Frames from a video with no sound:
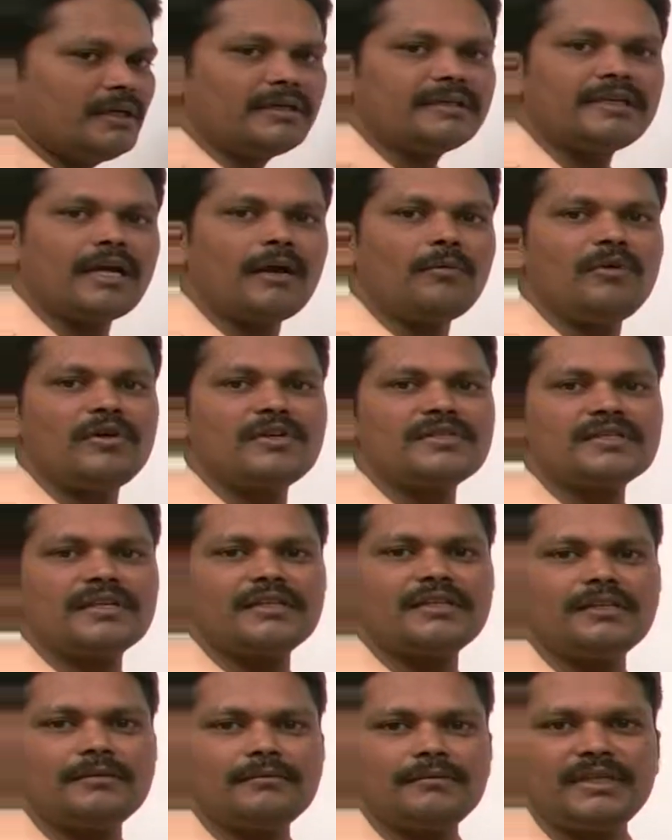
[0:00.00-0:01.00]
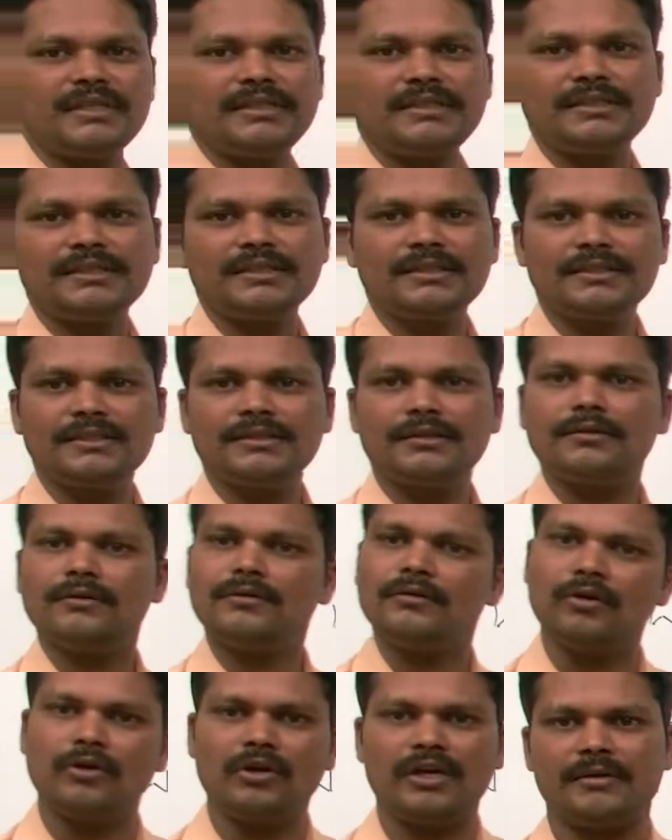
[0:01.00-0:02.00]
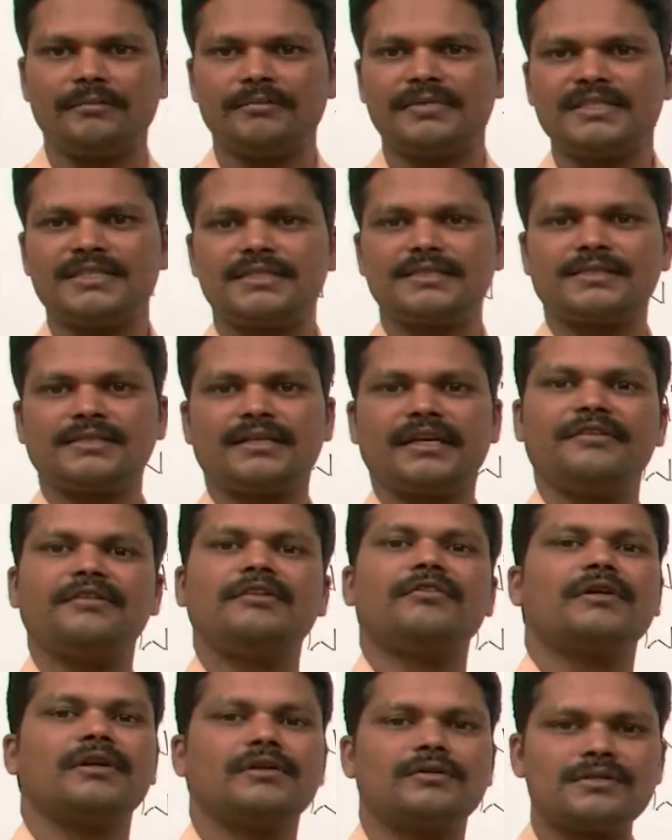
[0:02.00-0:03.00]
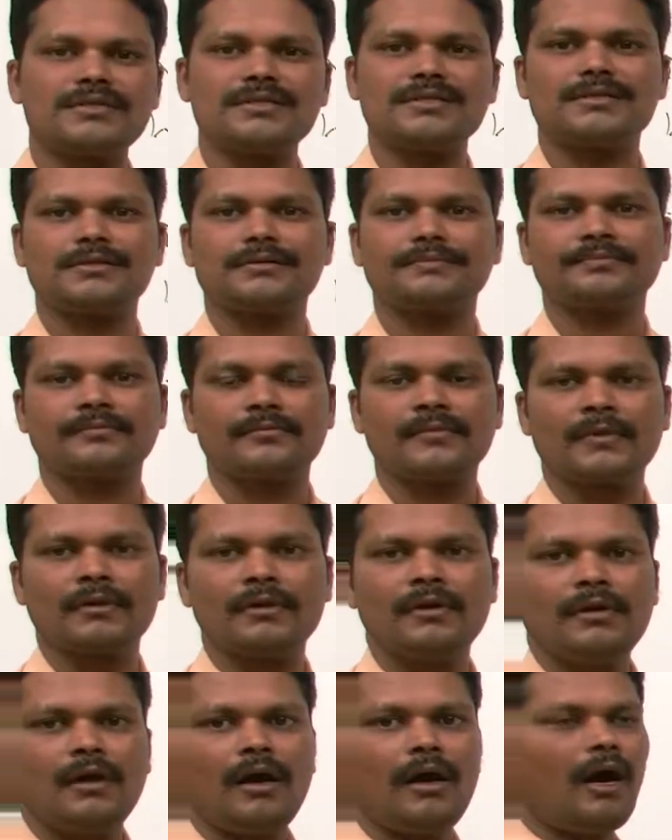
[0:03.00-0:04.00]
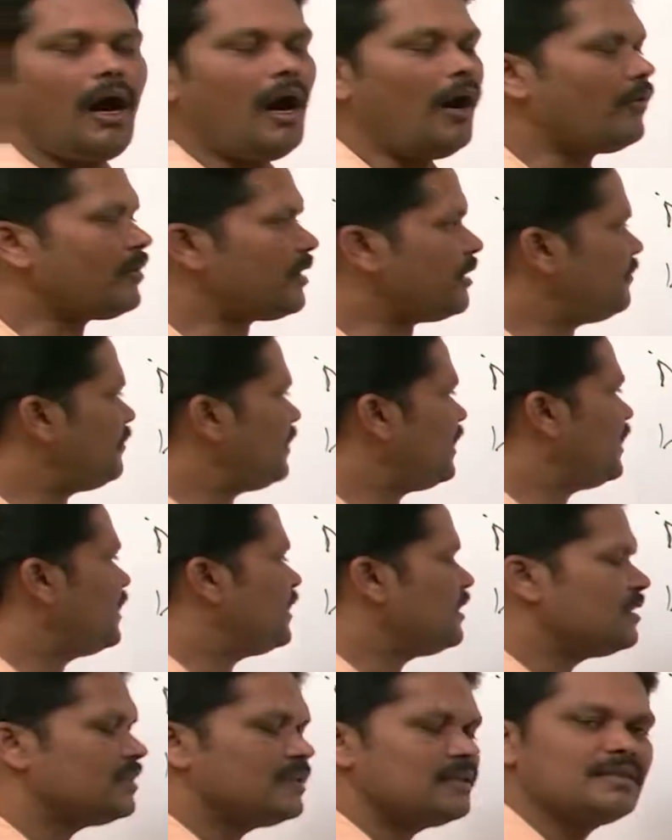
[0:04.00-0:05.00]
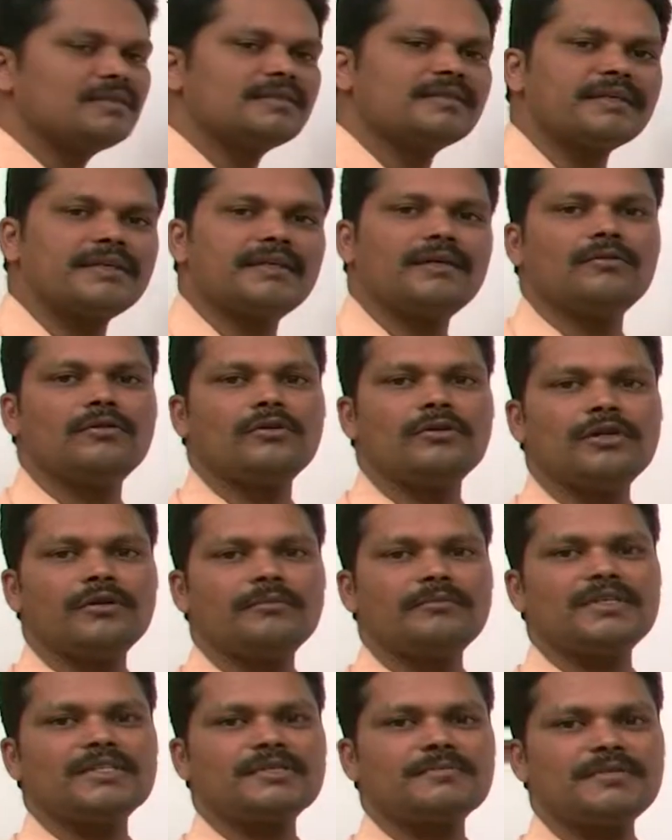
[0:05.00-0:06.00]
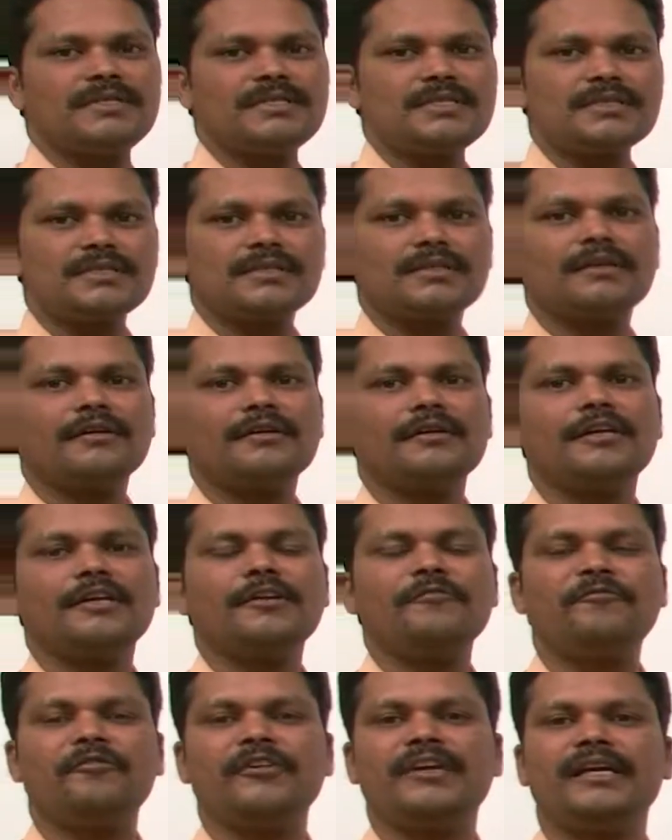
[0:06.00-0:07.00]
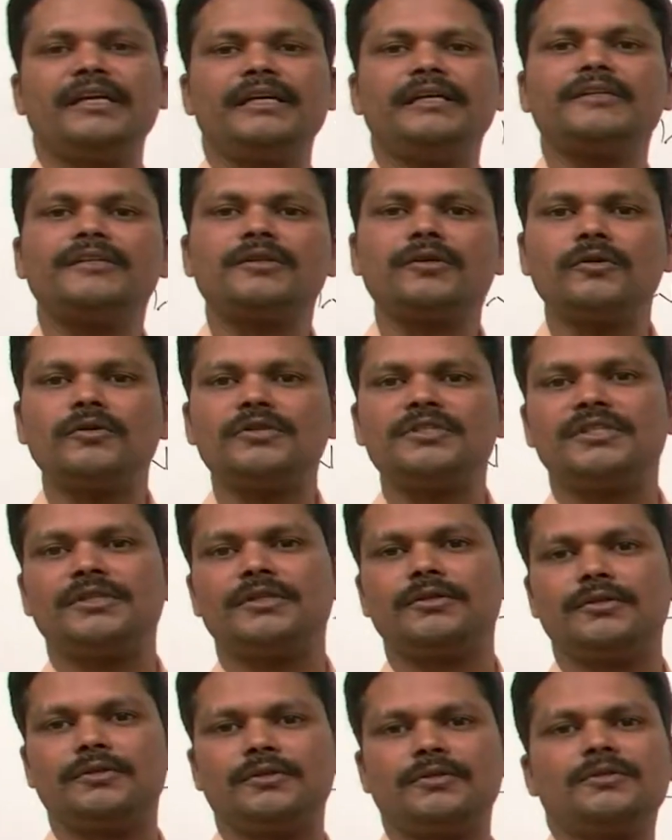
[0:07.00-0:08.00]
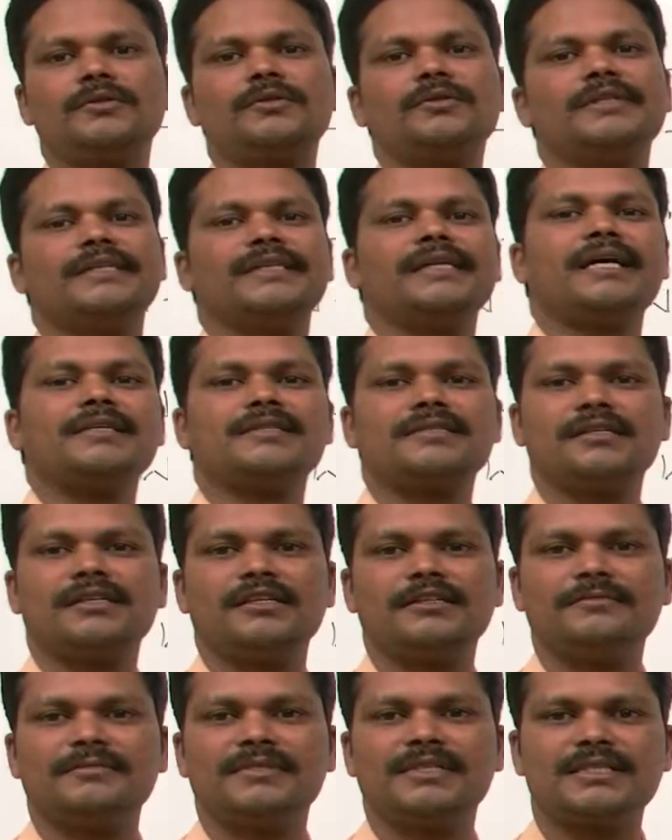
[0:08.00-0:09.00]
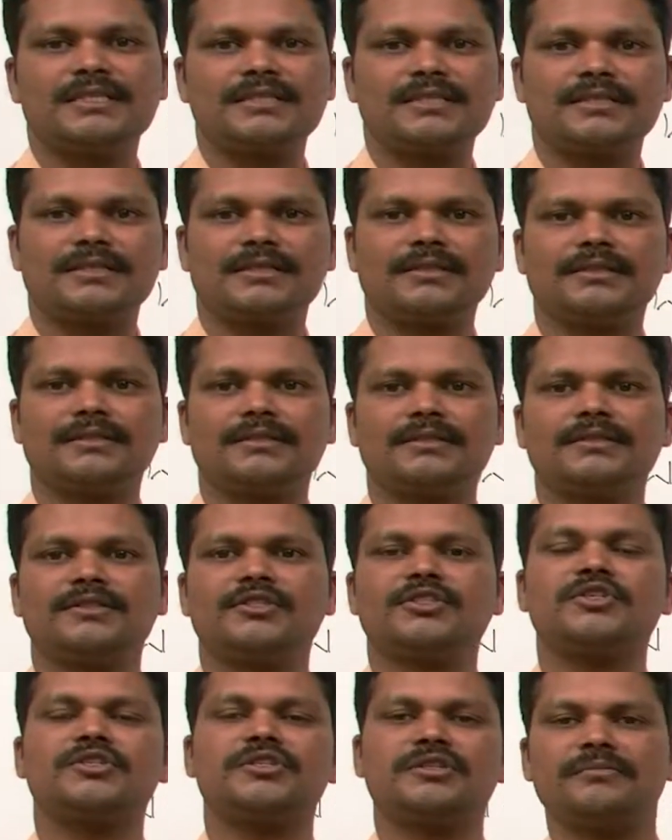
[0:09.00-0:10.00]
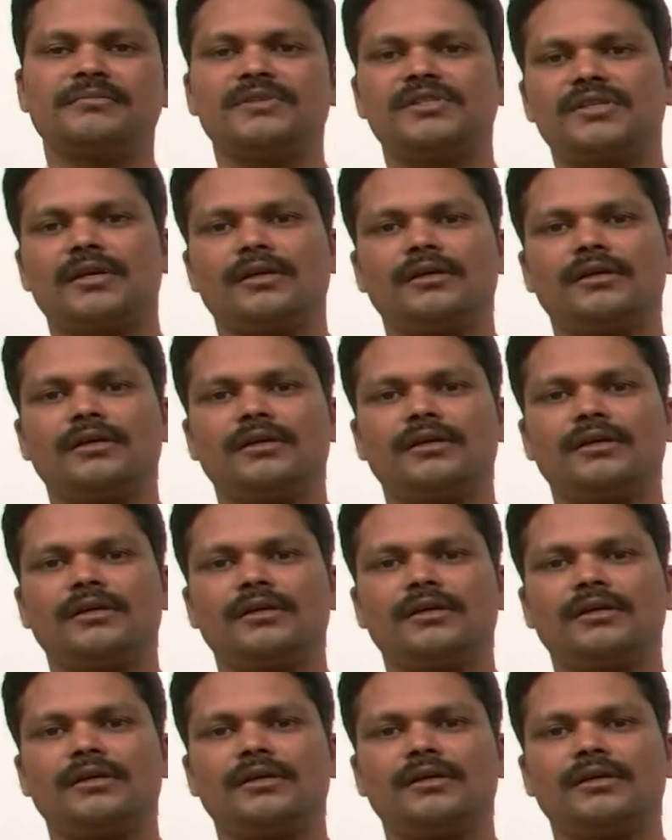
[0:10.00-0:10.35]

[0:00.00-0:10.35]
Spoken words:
W is nothing but whole numbers. Everyone knows. How can we say the whole numbers means? If we include 0 to the natural numbers, such numbers are